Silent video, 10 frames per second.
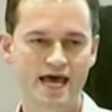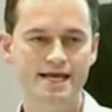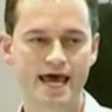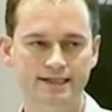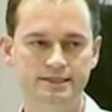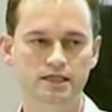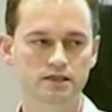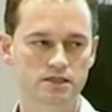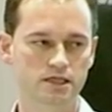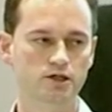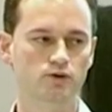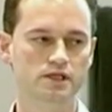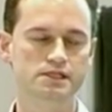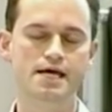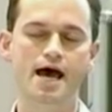can actually
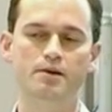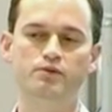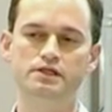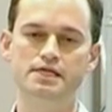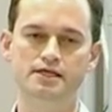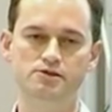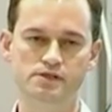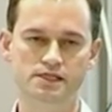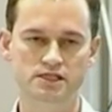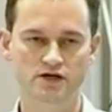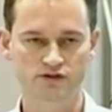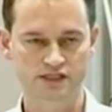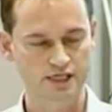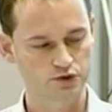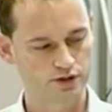decrease the hyperexcitability of the
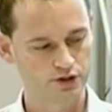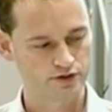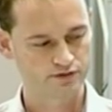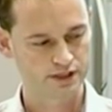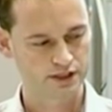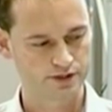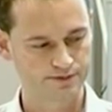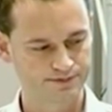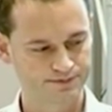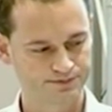central nervous system.